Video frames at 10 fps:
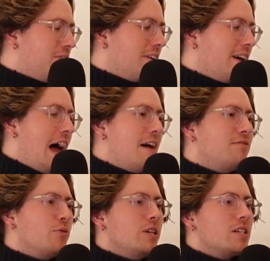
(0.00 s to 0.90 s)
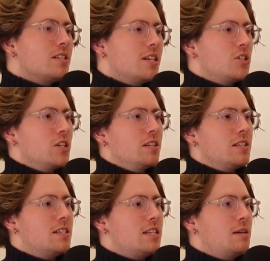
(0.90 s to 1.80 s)
that every decision
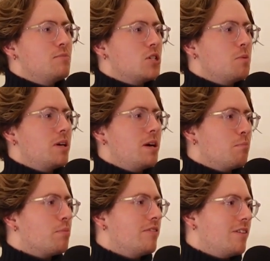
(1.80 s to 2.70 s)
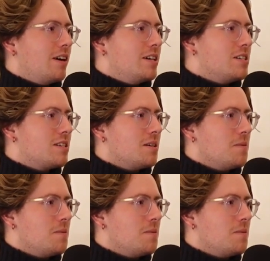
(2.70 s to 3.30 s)
seems to be improvised.